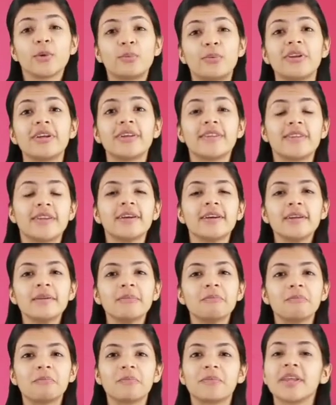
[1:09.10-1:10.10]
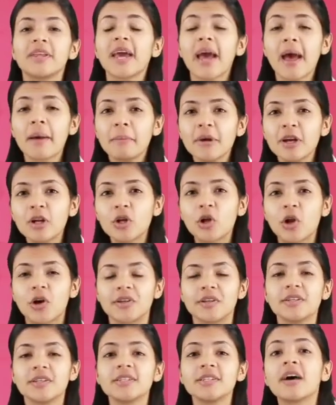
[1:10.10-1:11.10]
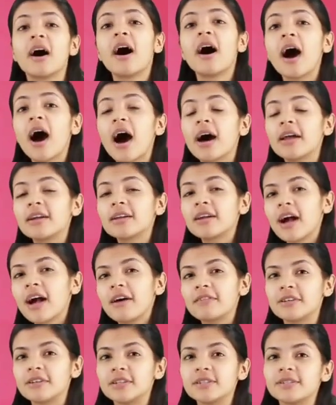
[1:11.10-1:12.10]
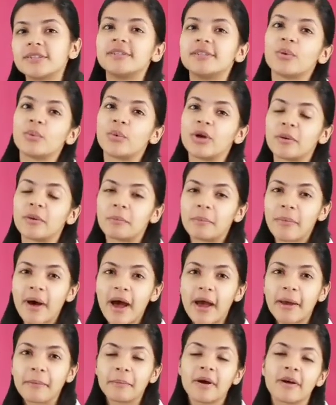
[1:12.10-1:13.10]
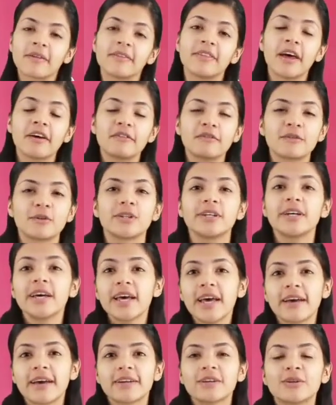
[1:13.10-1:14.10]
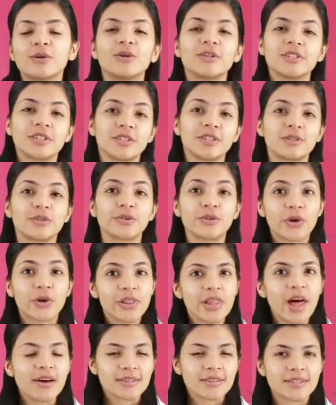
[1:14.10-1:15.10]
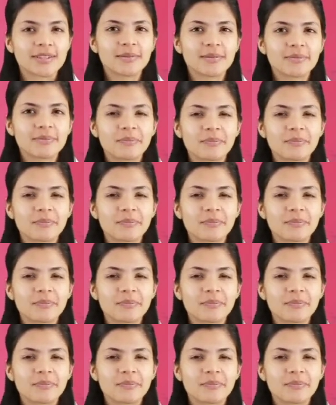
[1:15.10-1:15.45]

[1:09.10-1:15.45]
breathe in, the epiglottis uncovers the windpipe, therefore the air goes into your lungs.